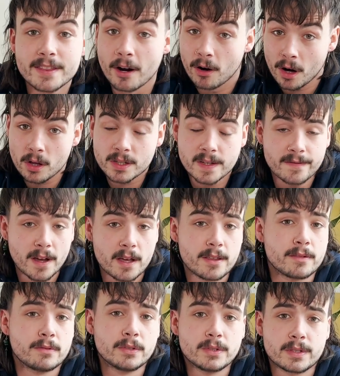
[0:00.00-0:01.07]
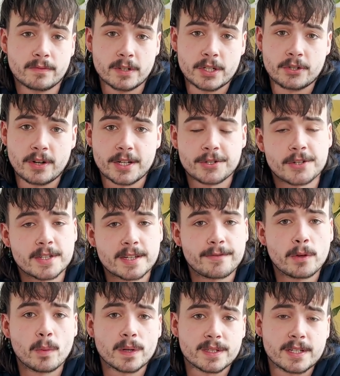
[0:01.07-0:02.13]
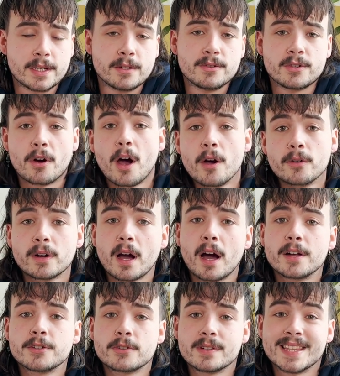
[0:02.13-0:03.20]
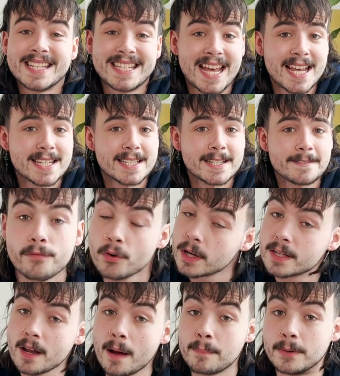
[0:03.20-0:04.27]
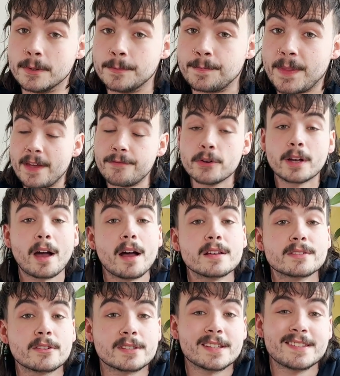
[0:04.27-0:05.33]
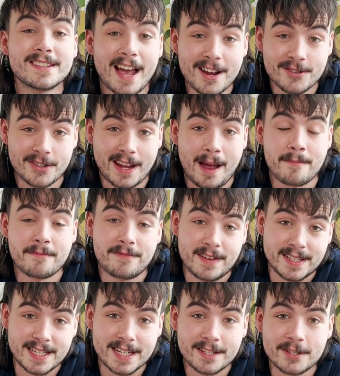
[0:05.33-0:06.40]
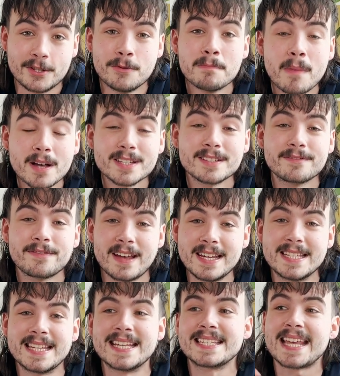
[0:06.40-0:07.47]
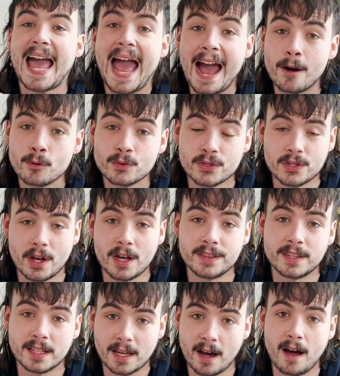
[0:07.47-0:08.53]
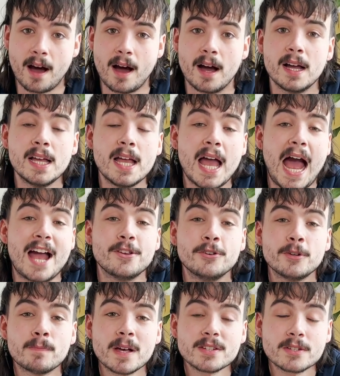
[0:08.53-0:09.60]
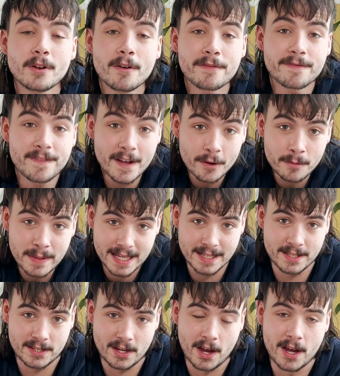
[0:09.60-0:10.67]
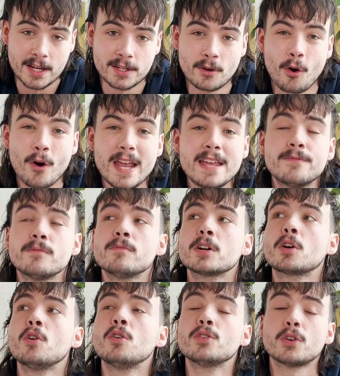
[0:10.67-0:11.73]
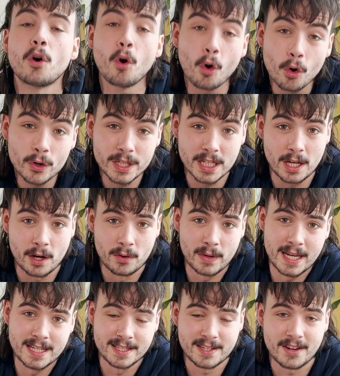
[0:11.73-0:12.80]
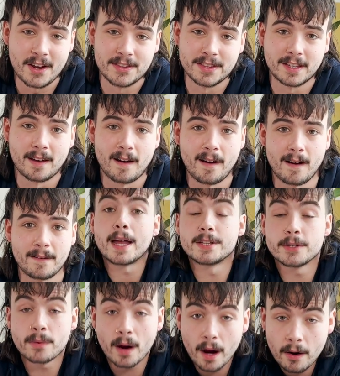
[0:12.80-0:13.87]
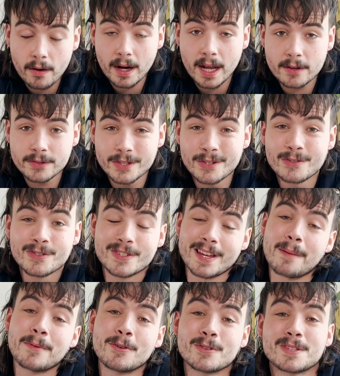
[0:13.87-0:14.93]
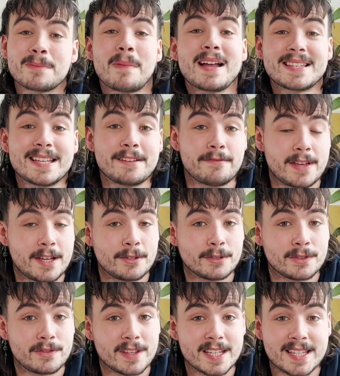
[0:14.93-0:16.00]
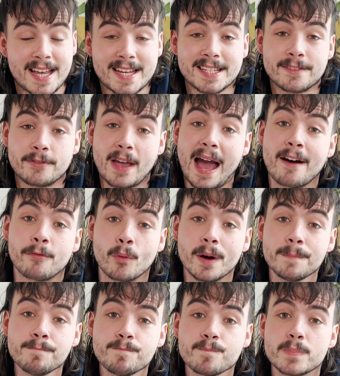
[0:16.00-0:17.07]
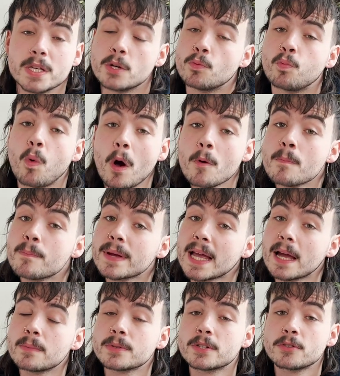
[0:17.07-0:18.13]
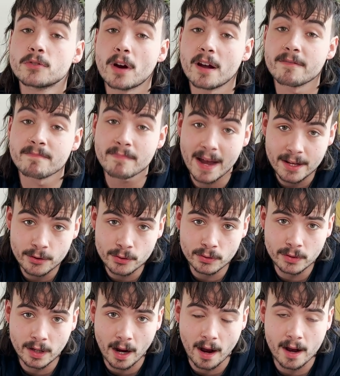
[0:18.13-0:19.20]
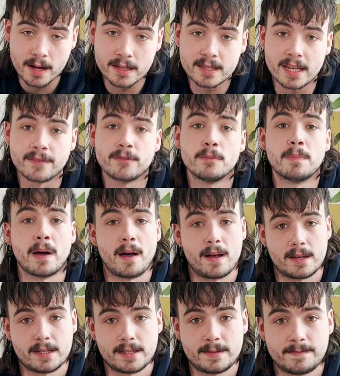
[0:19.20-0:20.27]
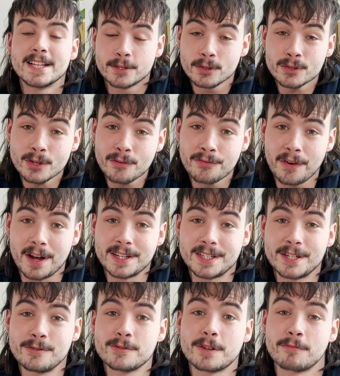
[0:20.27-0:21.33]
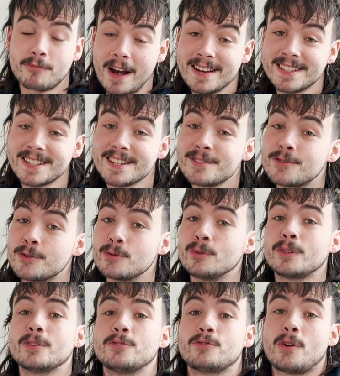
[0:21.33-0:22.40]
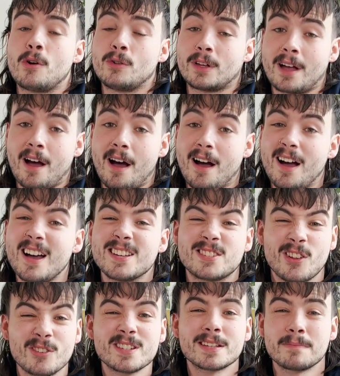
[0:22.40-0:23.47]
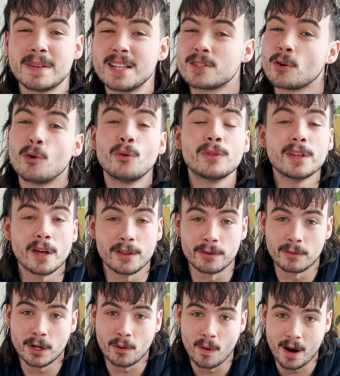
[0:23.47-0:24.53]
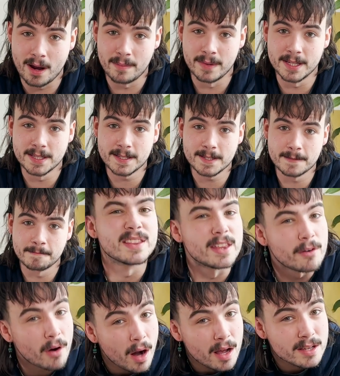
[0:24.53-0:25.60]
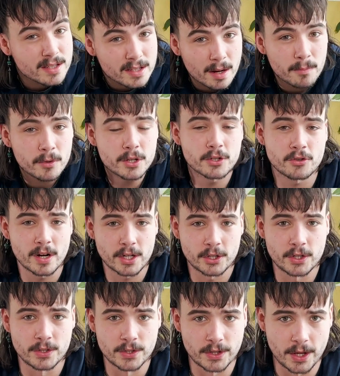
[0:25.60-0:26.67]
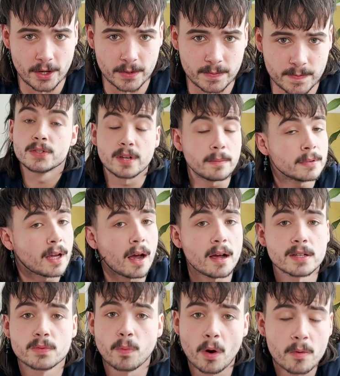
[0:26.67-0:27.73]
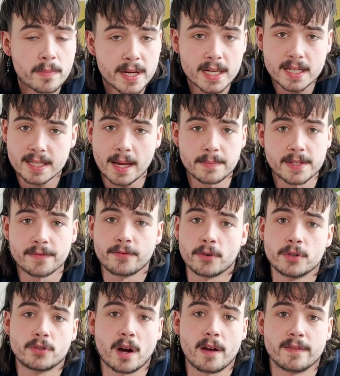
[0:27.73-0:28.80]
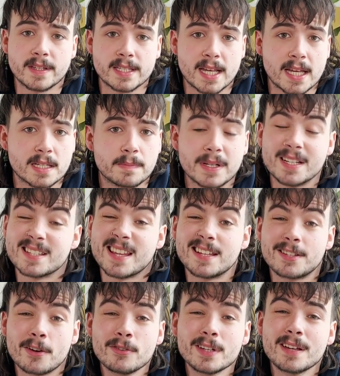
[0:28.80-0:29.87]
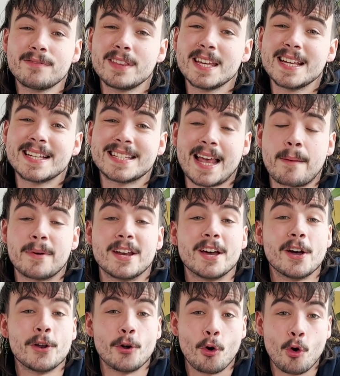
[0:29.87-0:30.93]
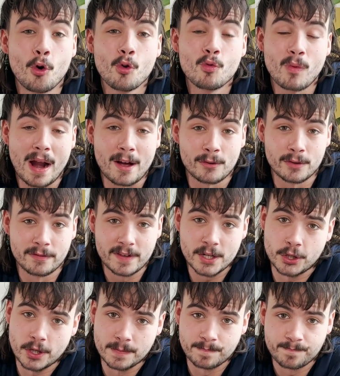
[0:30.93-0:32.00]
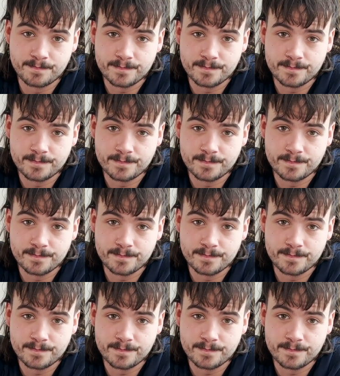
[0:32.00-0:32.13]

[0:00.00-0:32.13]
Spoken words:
There are lots of other rules and restrictions if you want to use your own car during the test. For example, if your car's got a dash cam fitted, you must face it outside the car. And you must not film inside or even record audio inside the car. And you are allowed to use semi-automatic vehicles for the test if you have one, but you won't be able to drive manual cars if you pass. It's also fine to use a rented dual control car as long as it meets all the other requirements. There are some restrictions though. Some cars won't be accepted for a driving test because they don't give the examiner an all-round vision.